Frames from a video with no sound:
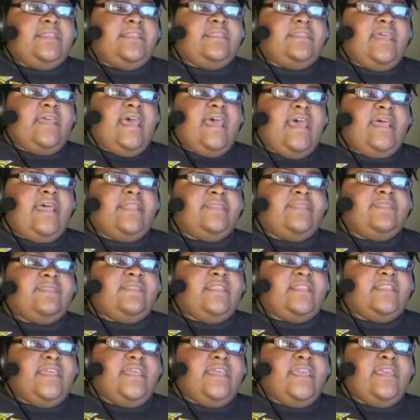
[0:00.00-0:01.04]
that the
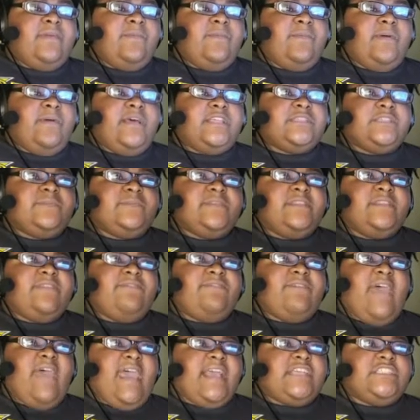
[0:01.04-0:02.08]
thing was with the
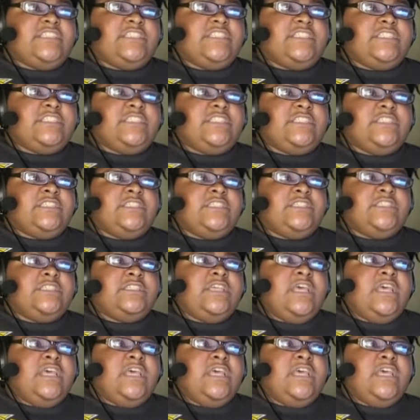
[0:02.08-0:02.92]
factions,